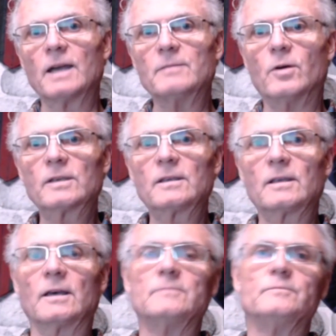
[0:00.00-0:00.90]
my book
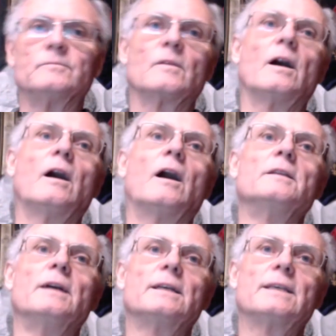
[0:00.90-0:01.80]

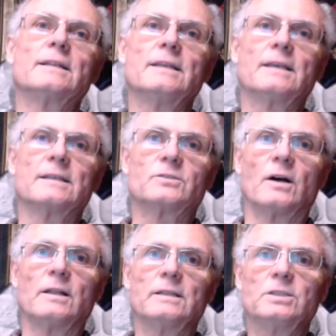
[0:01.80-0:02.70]
on Celtic
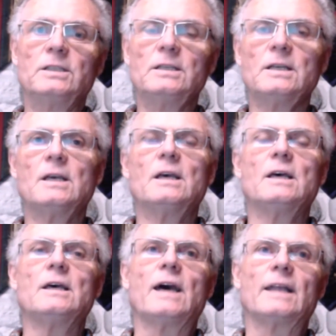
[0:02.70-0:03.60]
astrology
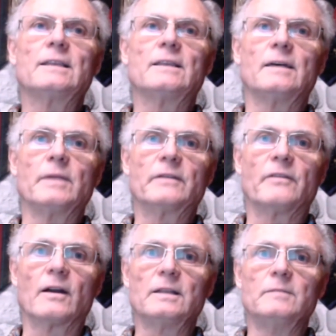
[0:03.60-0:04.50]
at
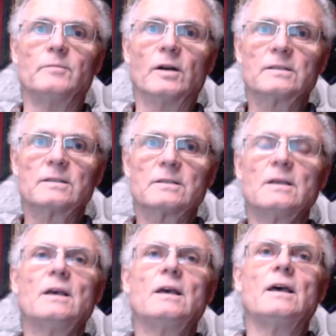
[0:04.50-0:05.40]
McFarlane Books,
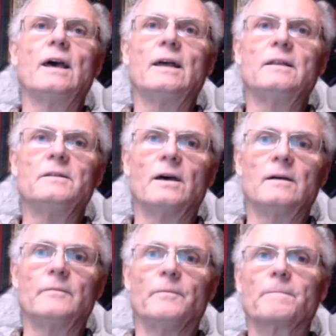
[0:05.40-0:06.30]
and
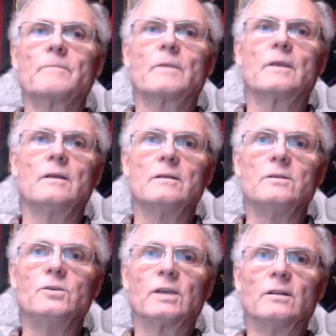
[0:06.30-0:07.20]

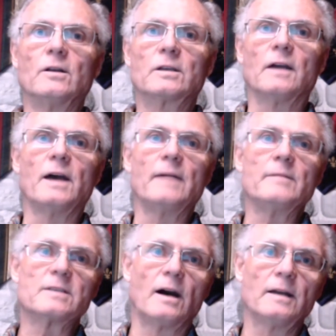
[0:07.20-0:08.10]
you can look on
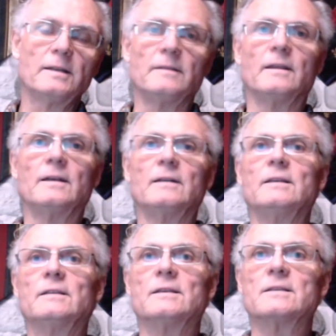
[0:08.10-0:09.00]
Amazon, and
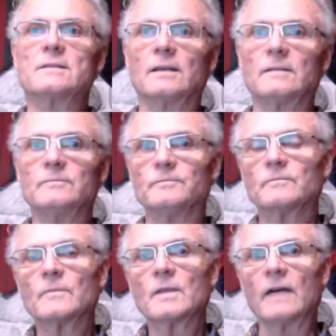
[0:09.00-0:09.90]
it is
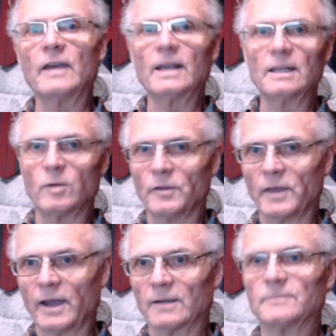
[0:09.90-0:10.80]
available
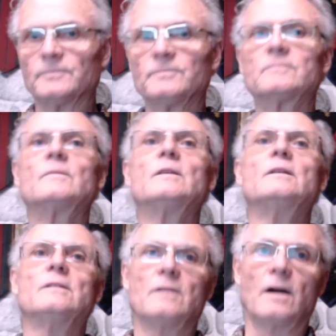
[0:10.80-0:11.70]
there.
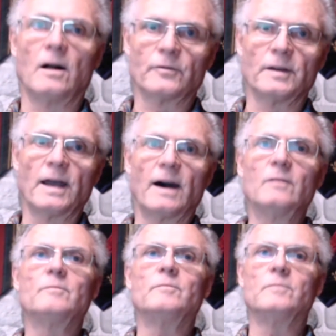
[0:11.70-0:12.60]
All for
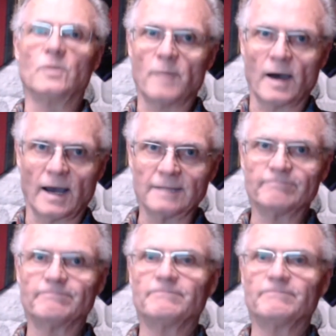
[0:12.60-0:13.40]
now. Goodbye.